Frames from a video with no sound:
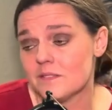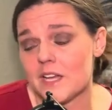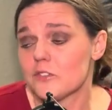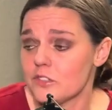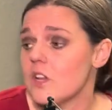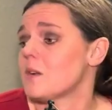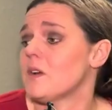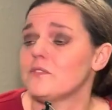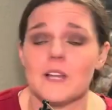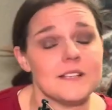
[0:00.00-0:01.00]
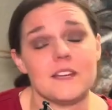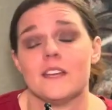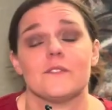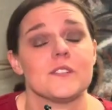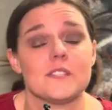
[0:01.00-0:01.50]
I learned a lot about fly
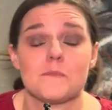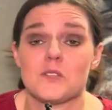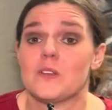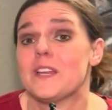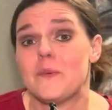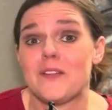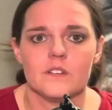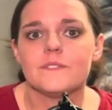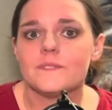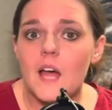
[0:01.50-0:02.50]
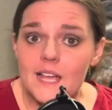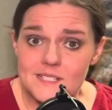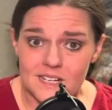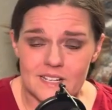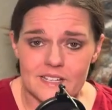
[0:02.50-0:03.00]
tying for this episode. Anyway, fly
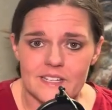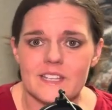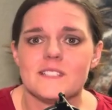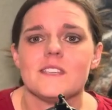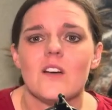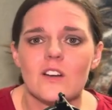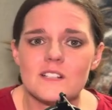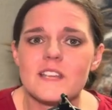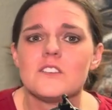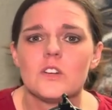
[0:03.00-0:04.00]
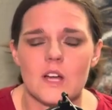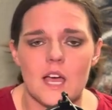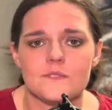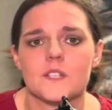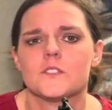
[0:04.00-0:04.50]
tying is the art and
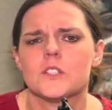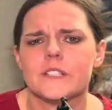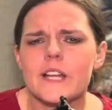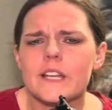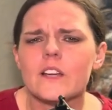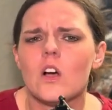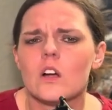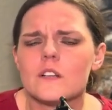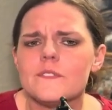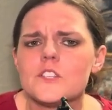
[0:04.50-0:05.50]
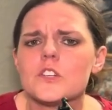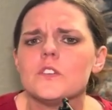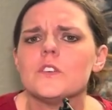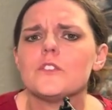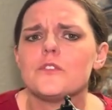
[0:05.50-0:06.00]
craft of creating
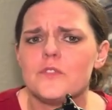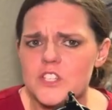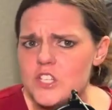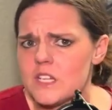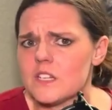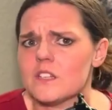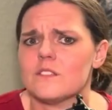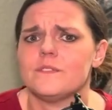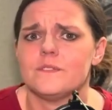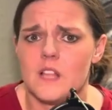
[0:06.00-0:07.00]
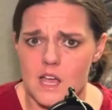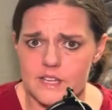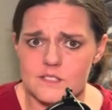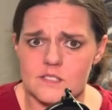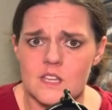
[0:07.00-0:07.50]
artificial fishing
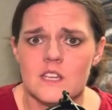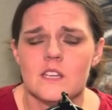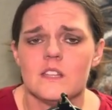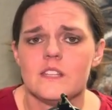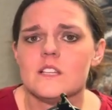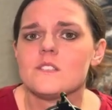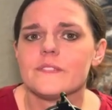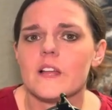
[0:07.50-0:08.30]
flies. These